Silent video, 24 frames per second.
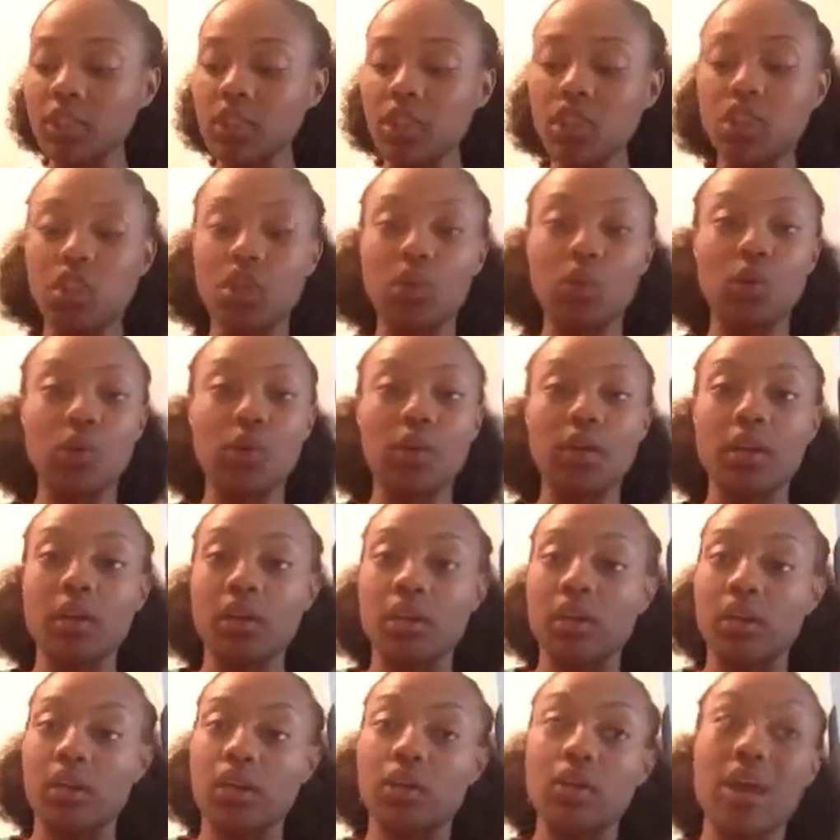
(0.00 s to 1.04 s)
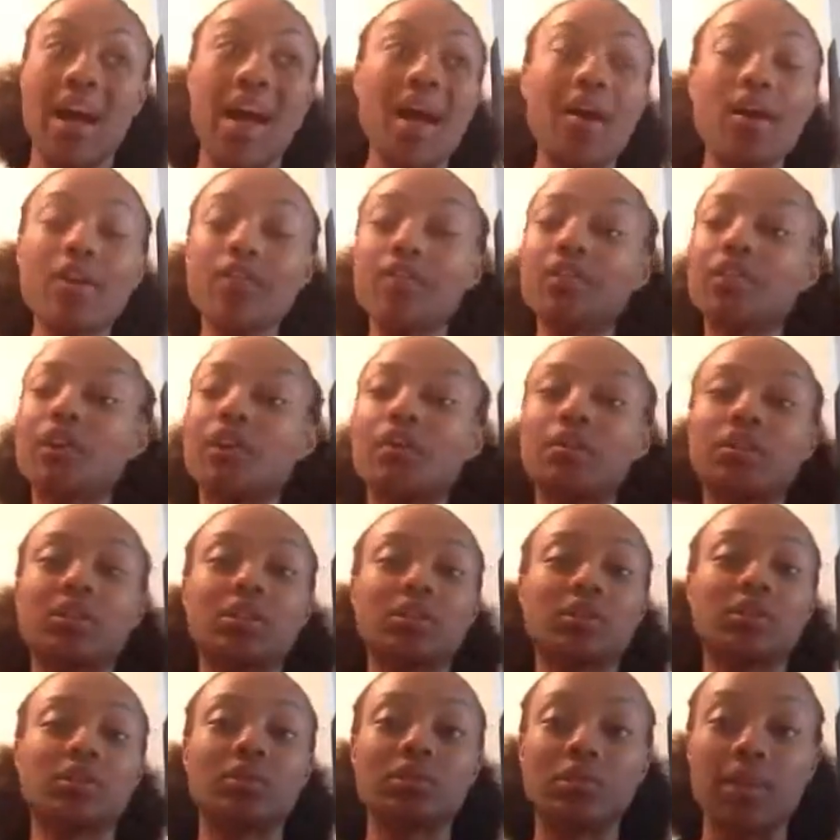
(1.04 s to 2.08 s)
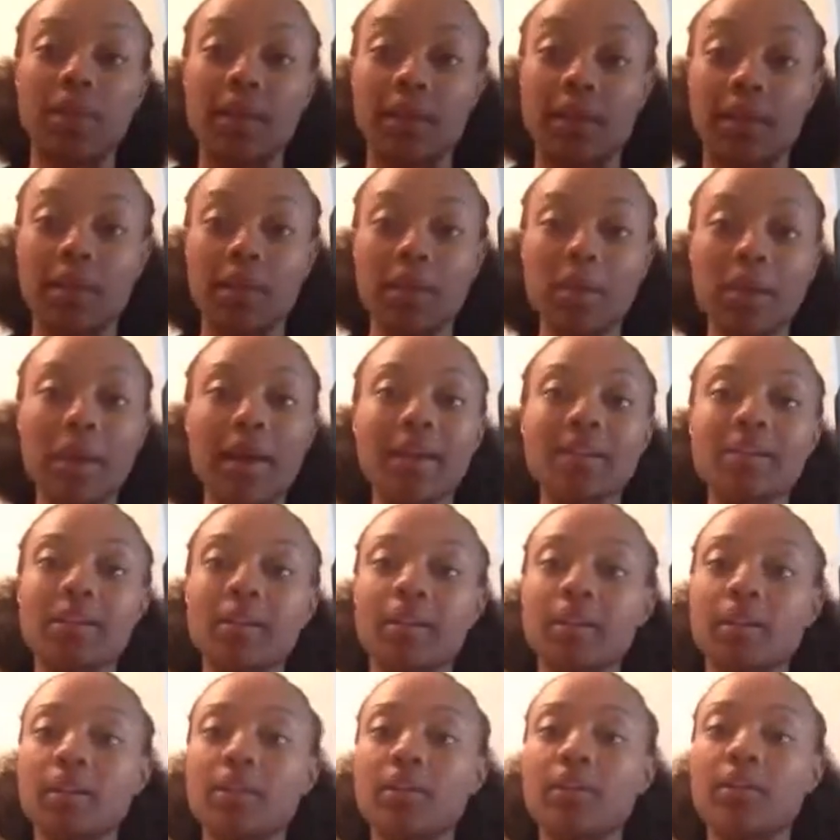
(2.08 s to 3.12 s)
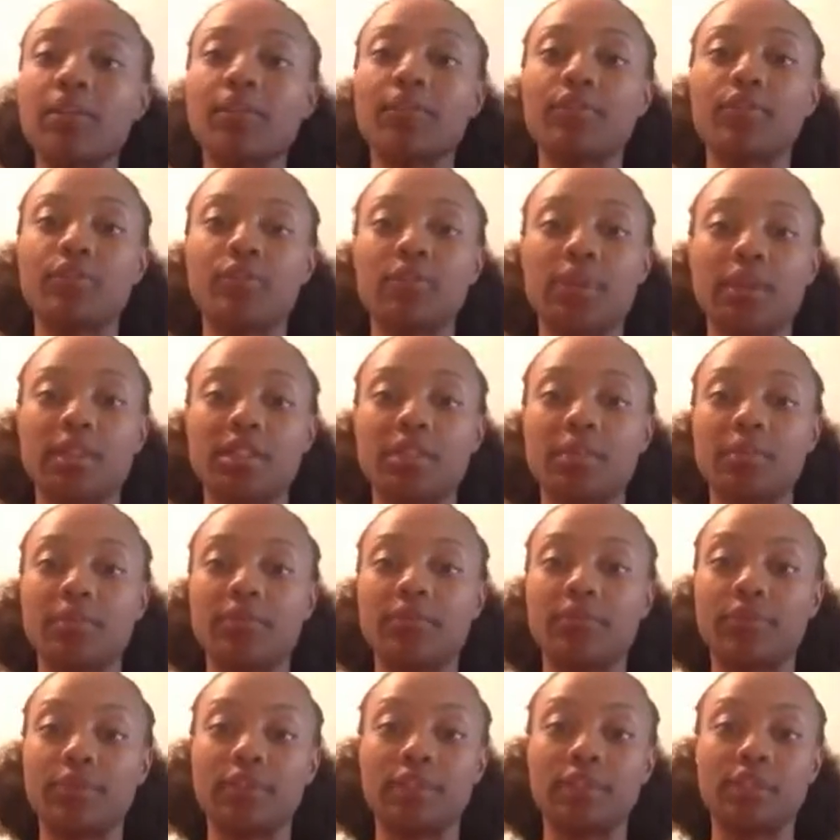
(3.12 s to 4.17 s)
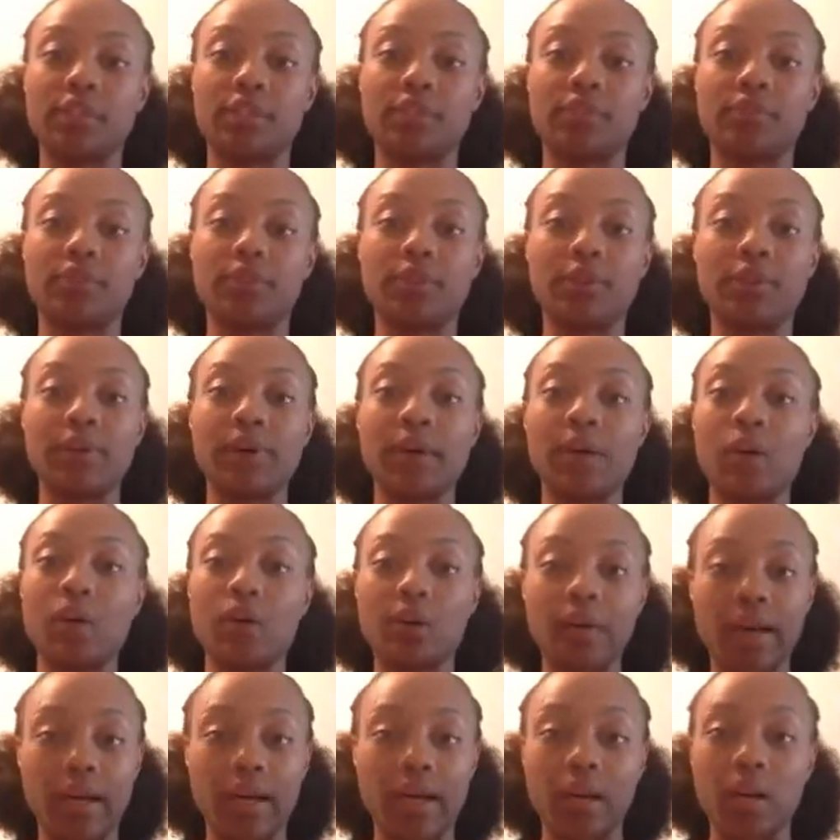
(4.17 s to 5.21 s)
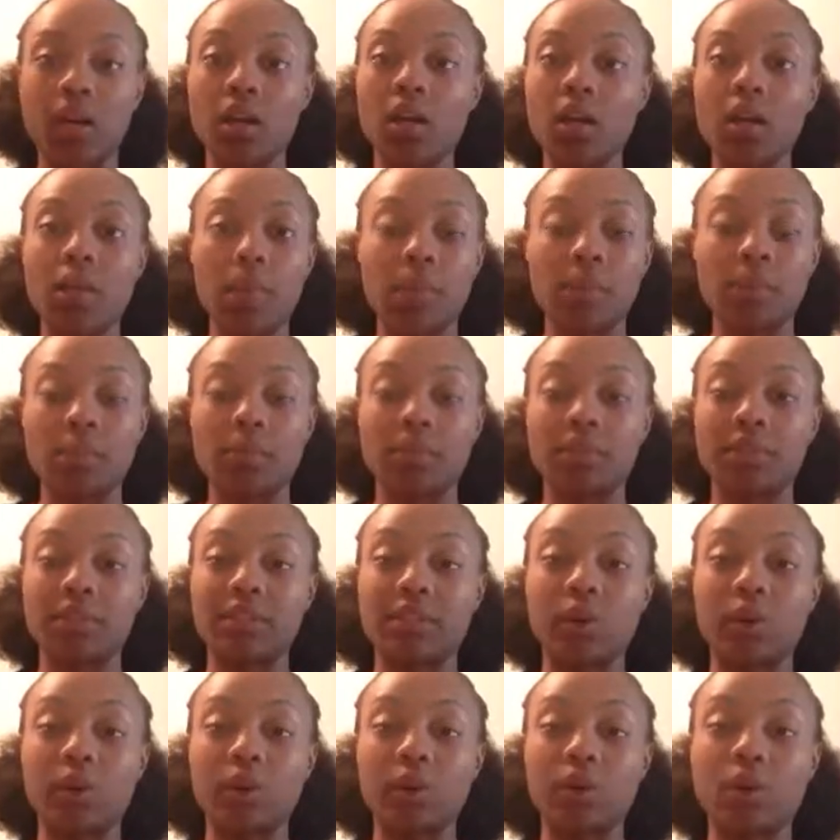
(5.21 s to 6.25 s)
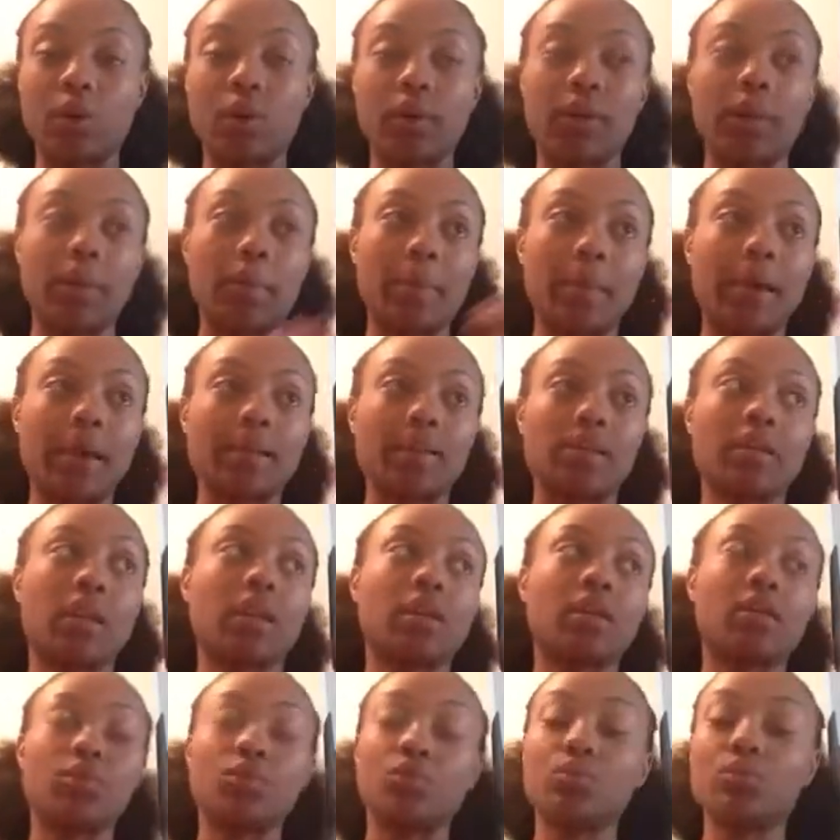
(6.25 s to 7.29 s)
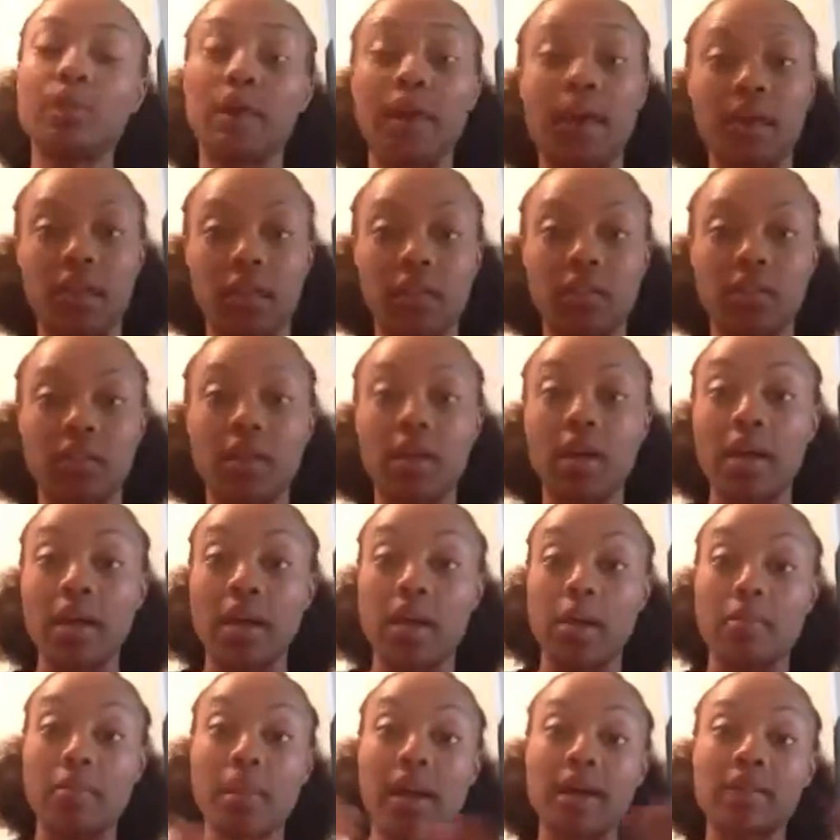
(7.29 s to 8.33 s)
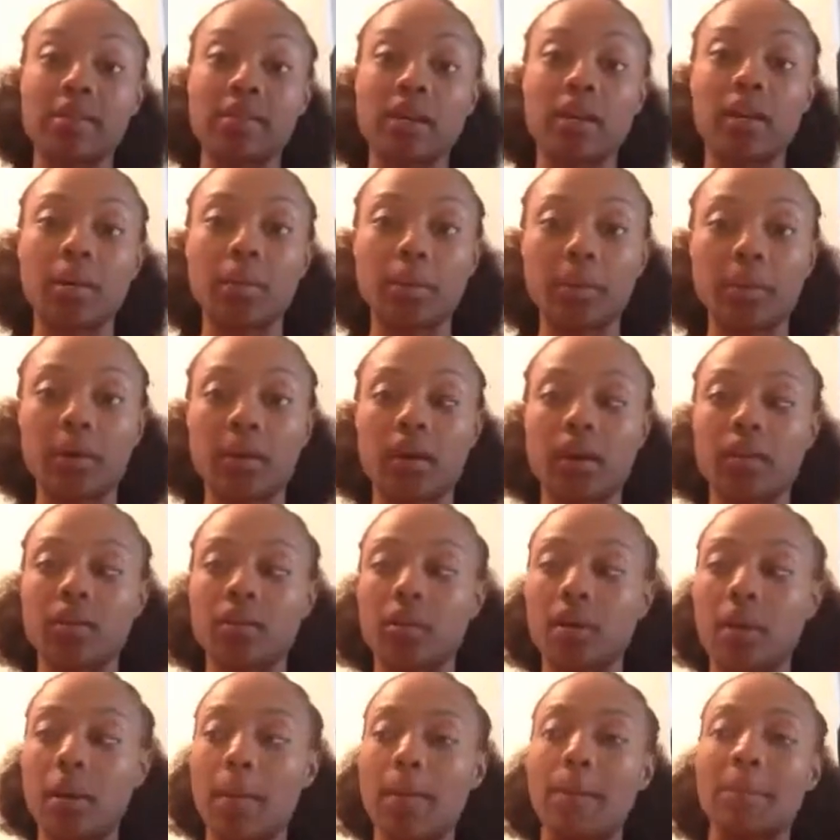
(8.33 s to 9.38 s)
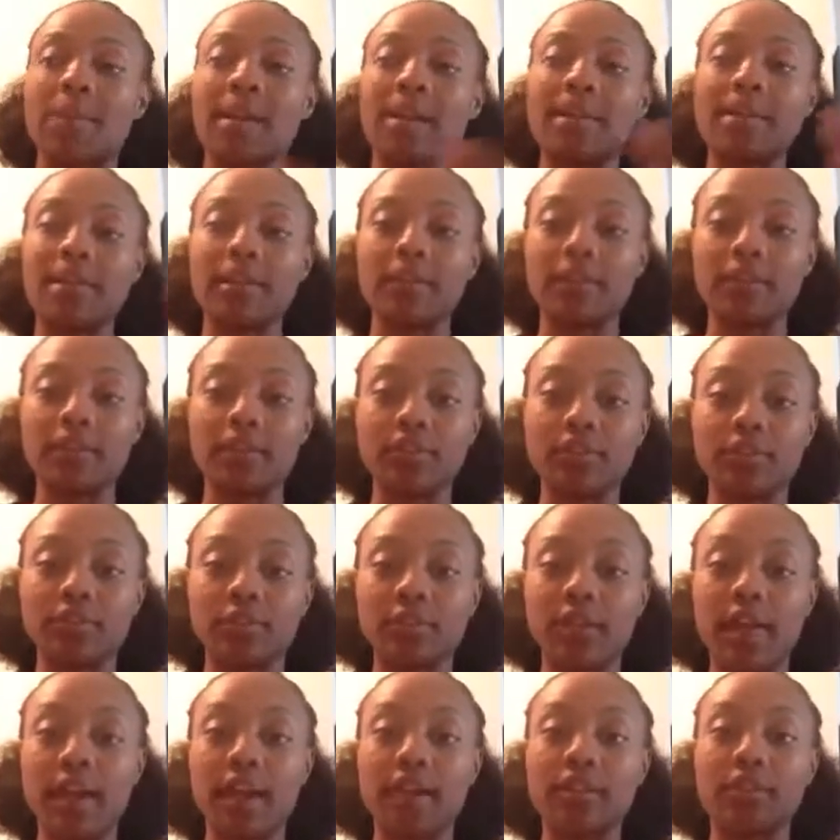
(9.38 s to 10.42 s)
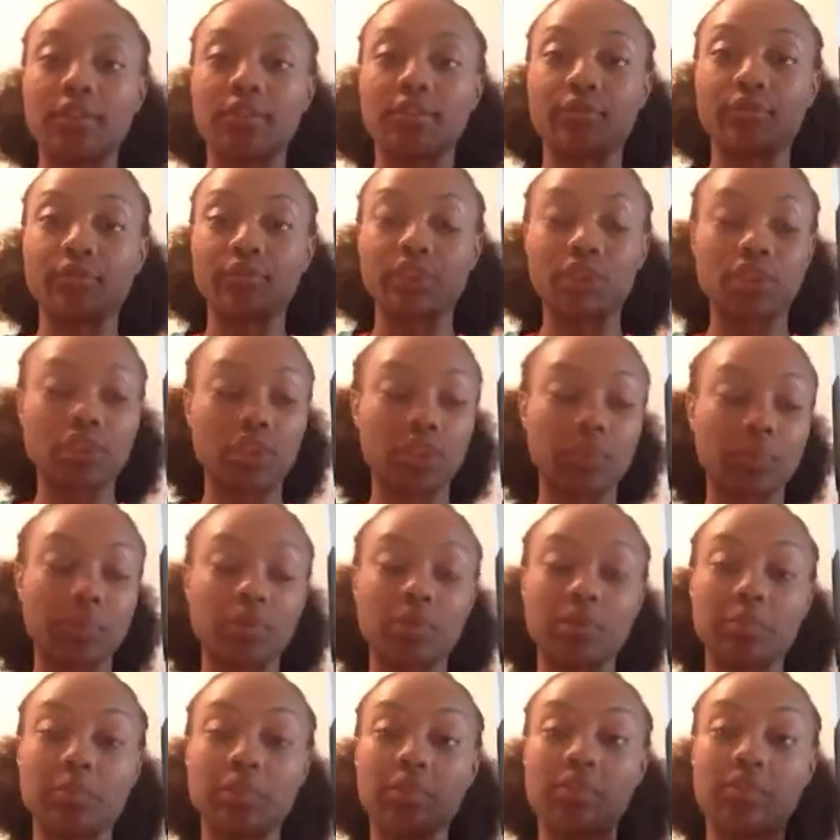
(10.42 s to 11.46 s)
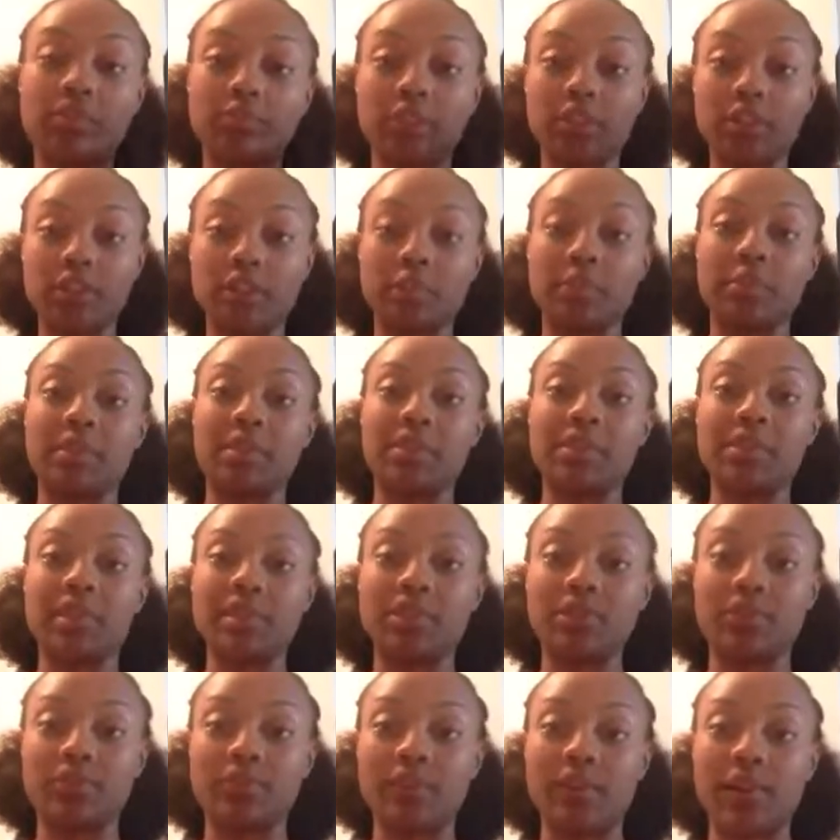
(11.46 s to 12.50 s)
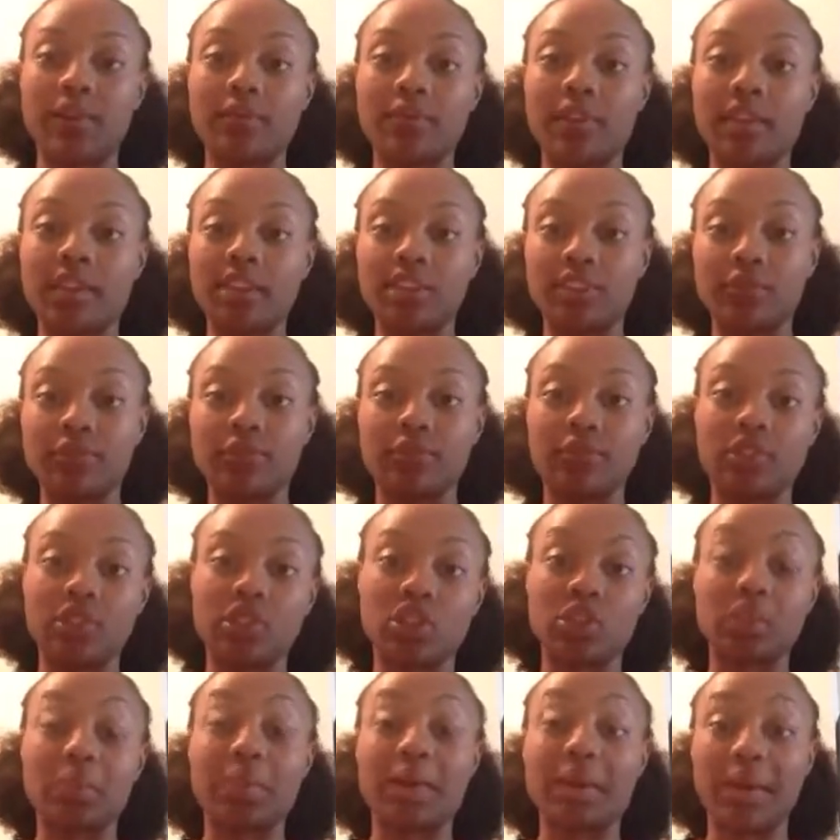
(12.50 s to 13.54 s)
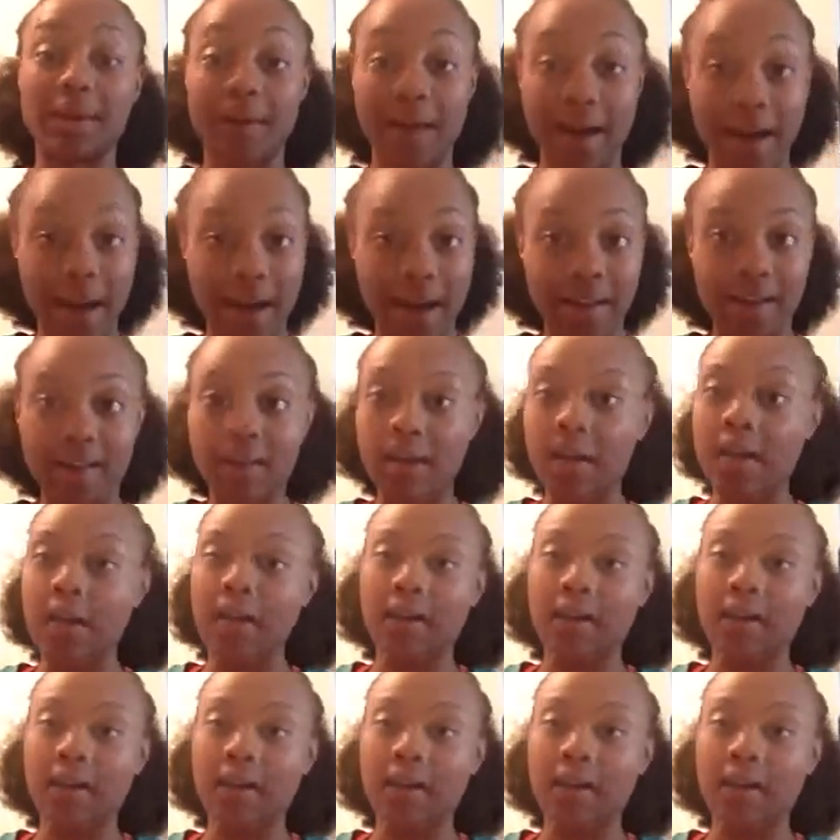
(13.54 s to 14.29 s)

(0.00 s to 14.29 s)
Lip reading: And however long this is going to take. It might take a year for you guys to be friends, to figure out, okay, this is the person I want to court. It might take 2 days. It might take a month. But I definitely feel like the friendship should be first, because that's your foundation. Friendship in God.